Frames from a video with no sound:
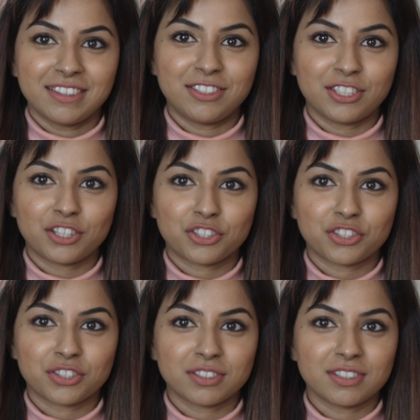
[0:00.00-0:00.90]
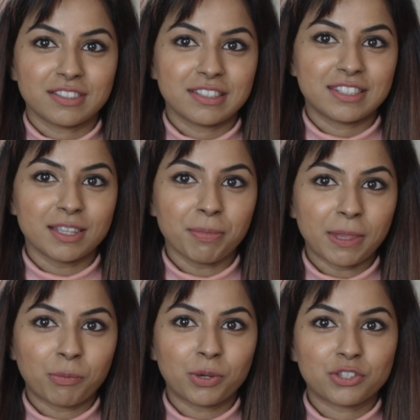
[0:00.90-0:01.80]
the dish
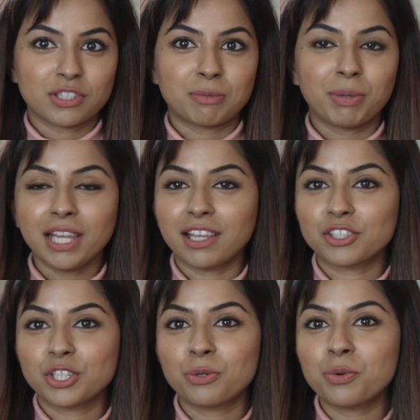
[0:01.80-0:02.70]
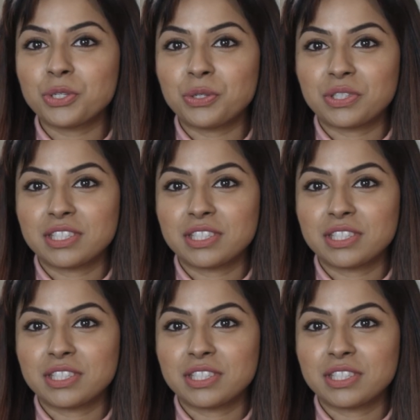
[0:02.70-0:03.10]
something which is appealing. She always used to